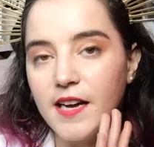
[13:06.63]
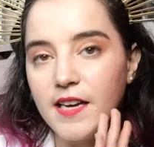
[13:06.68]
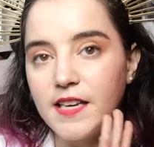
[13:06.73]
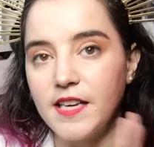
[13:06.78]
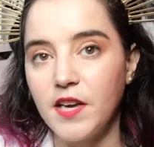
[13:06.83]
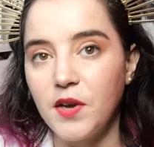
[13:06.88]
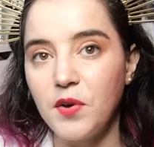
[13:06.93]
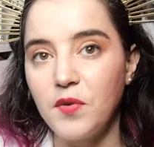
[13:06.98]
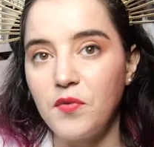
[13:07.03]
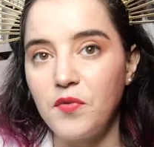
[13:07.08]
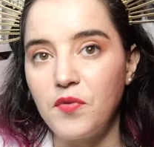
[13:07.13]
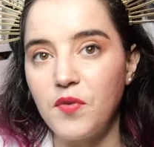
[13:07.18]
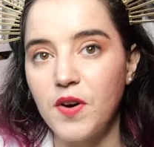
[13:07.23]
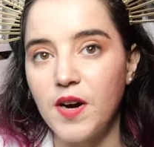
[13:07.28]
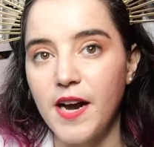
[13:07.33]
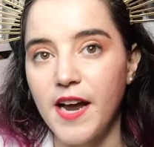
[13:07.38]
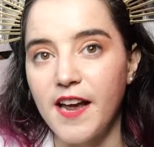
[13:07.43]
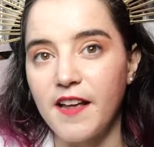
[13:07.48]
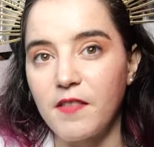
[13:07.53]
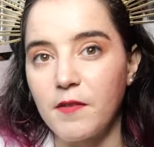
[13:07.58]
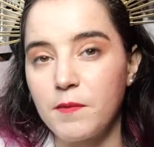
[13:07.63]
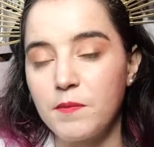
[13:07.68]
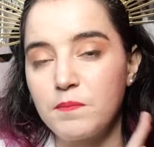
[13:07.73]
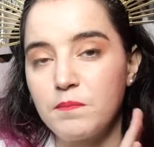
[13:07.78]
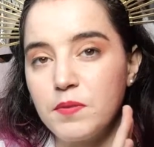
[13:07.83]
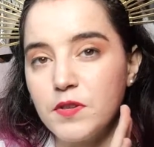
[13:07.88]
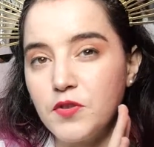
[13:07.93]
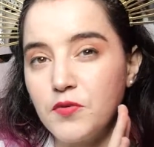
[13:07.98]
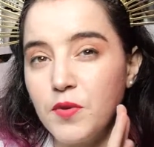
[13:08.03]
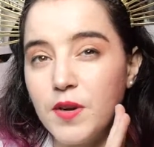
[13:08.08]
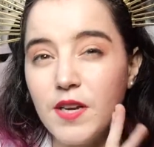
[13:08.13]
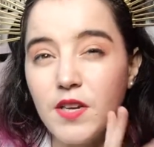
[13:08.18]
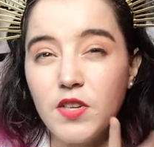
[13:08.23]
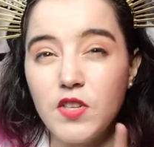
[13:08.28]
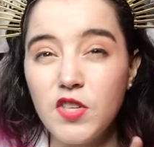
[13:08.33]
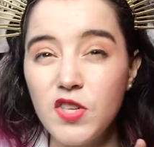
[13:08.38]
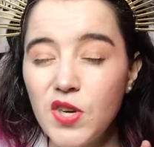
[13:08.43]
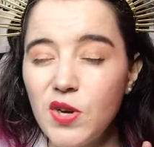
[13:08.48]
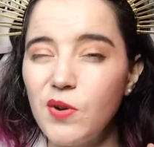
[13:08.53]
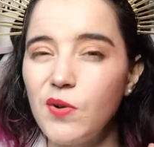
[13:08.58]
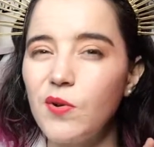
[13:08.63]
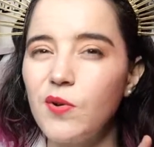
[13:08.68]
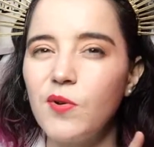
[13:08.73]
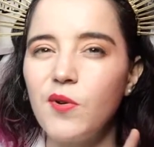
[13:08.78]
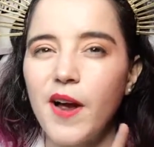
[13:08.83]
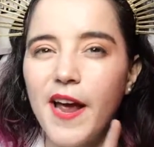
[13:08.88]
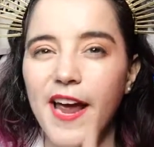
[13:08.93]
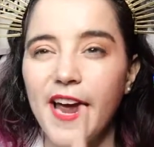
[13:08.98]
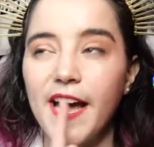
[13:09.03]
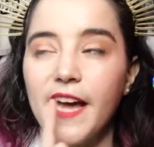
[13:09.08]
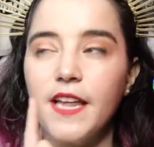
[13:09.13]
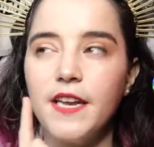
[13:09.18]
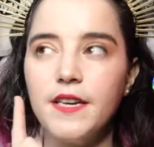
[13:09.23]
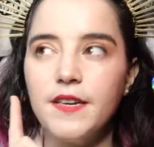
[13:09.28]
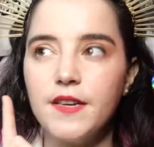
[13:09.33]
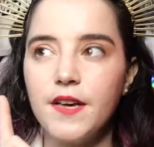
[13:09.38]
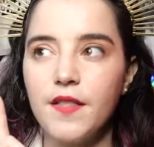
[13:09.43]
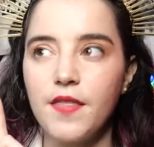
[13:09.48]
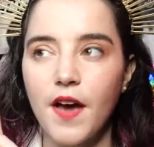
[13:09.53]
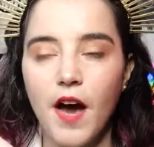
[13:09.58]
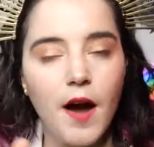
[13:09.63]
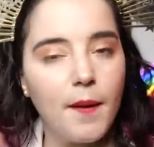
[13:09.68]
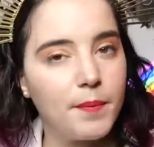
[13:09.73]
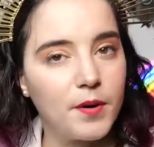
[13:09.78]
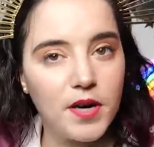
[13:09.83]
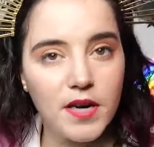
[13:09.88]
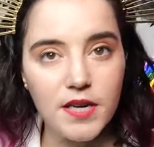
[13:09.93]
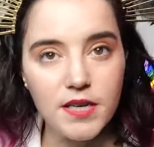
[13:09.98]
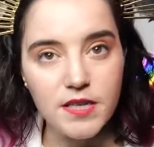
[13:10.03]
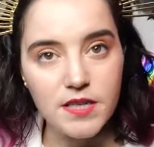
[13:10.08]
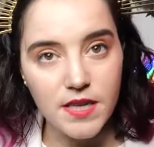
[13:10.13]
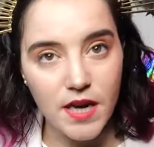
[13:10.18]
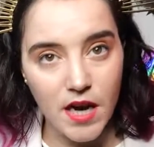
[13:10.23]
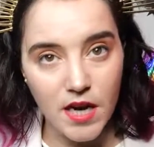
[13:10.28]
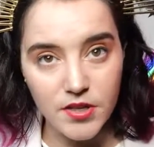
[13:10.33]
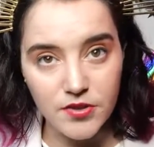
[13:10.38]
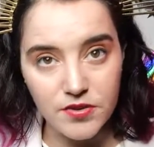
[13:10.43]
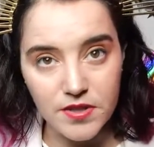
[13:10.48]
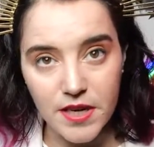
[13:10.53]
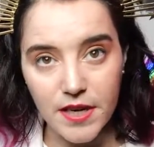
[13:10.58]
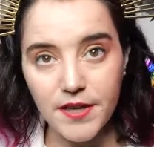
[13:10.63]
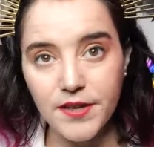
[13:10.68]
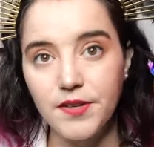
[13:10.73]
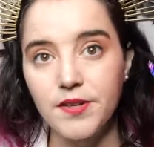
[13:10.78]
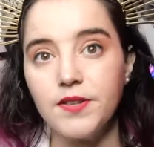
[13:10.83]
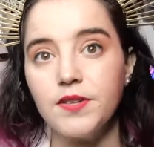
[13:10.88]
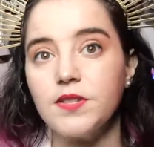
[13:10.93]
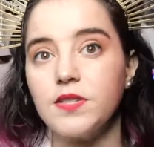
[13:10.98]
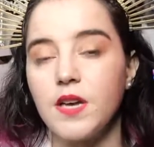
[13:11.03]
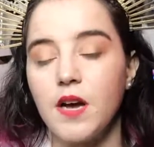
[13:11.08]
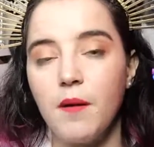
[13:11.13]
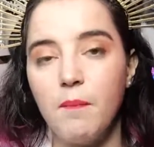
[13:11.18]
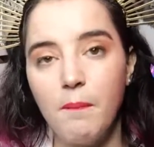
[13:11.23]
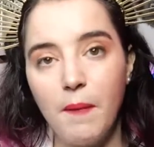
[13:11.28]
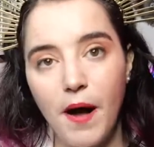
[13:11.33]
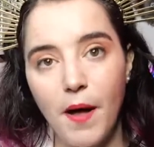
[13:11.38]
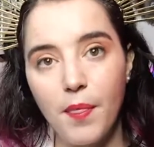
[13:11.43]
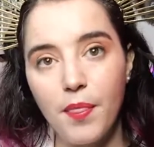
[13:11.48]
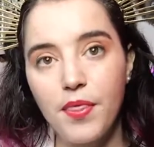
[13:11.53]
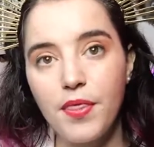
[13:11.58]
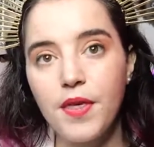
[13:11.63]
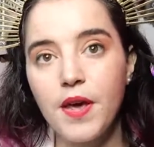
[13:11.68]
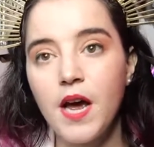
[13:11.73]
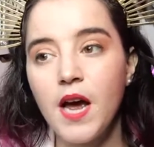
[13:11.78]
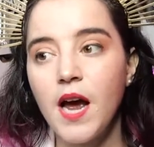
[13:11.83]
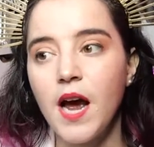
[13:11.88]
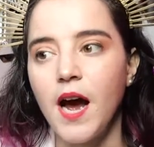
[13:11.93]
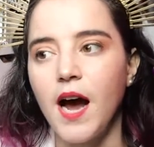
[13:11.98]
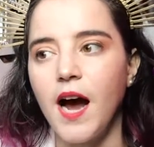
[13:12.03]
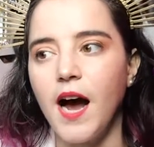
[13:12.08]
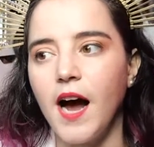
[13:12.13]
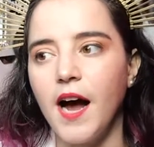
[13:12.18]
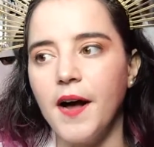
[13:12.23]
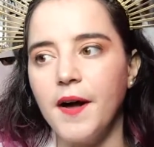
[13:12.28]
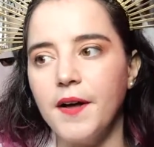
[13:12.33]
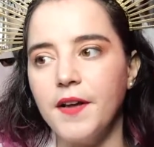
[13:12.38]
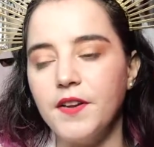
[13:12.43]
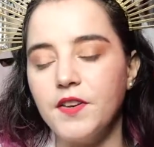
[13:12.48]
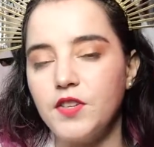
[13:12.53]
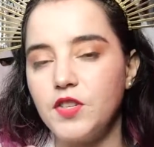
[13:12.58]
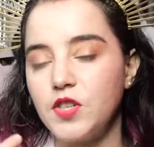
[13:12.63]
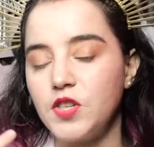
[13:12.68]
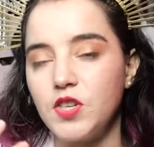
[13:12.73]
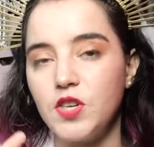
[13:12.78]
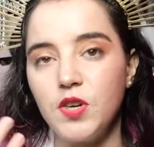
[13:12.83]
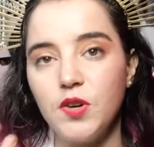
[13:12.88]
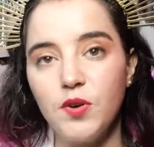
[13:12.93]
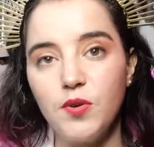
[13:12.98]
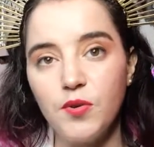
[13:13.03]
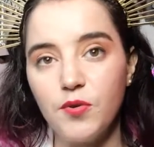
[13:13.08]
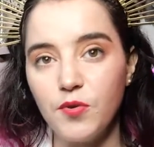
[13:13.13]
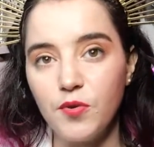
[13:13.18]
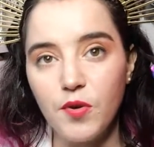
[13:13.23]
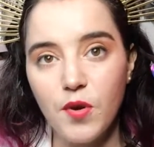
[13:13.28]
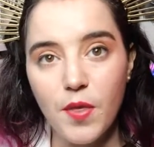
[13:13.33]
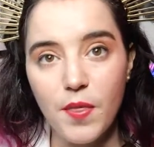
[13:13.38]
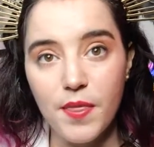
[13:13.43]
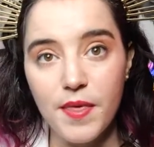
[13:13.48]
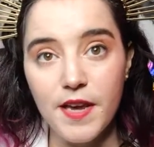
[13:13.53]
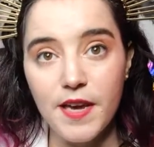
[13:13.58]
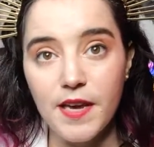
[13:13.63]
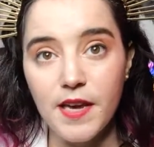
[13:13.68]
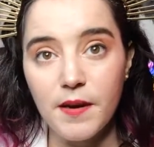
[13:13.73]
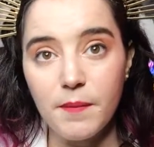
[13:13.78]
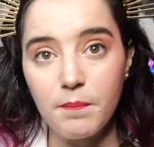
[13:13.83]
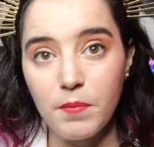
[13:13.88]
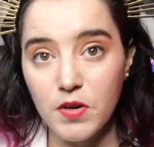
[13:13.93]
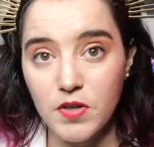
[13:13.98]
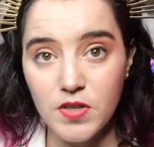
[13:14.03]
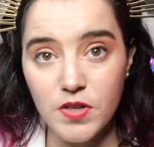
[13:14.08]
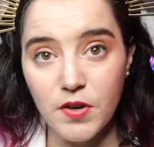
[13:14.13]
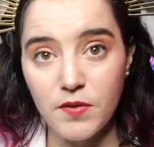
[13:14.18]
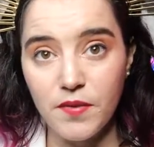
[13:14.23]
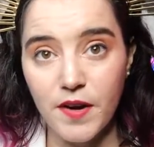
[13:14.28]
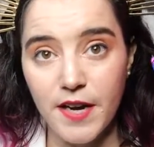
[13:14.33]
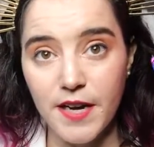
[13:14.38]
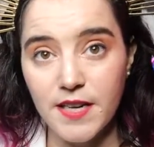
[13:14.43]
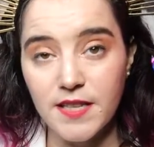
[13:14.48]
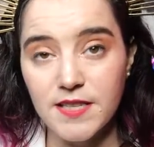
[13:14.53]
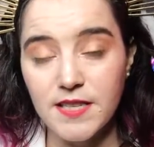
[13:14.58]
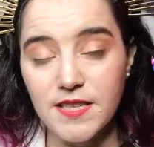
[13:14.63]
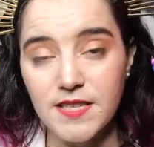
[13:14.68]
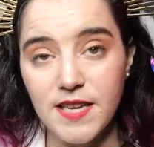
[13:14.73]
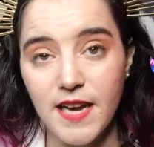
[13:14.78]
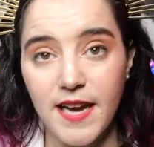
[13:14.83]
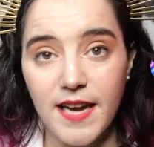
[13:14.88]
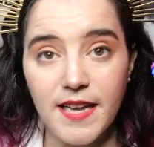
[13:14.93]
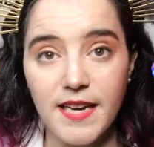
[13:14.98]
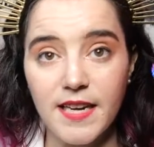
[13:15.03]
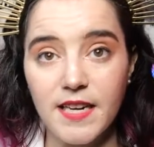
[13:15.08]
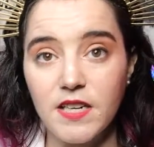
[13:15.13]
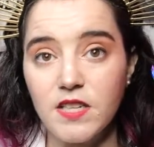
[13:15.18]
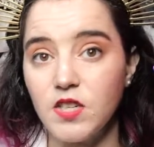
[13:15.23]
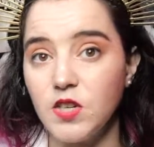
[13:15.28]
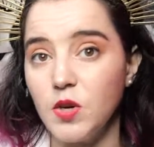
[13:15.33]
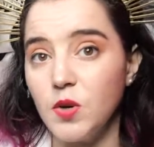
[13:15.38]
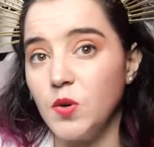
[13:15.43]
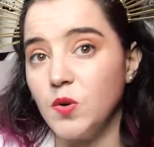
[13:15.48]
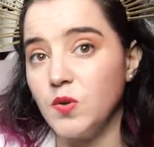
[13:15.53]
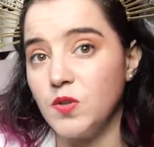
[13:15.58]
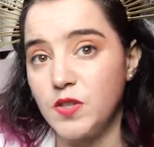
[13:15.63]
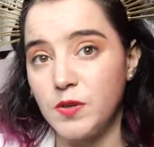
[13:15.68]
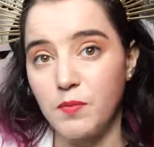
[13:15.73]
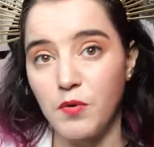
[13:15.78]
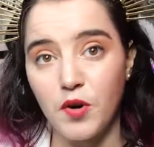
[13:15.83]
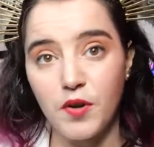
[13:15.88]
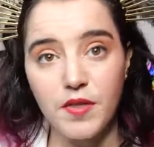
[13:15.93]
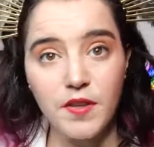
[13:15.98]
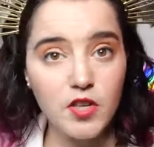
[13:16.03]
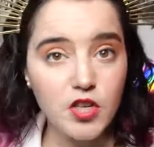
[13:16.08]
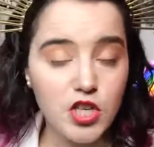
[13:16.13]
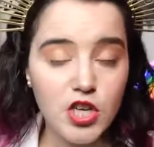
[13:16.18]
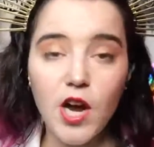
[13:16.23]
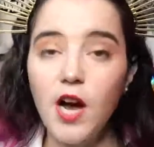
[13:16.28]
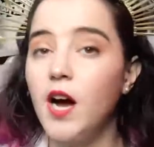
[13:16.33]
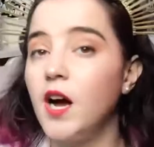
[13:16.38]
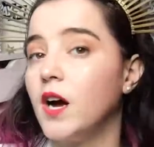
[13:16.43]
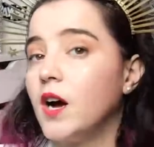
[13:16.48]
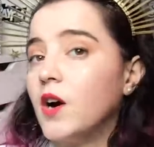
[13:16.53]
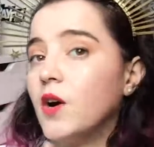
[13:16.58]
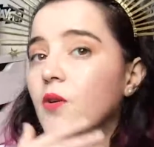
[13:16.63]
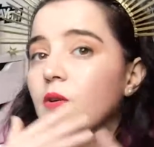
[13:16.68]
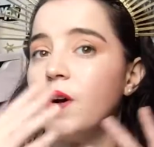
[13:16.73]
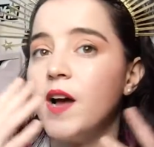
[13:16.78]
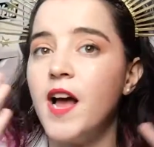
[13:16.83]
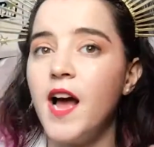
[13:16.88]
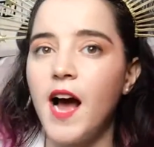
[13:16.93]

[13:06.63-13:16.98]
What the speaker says: give between $2 and the upper end is $100 a month to the Personal Finance Society to support the show.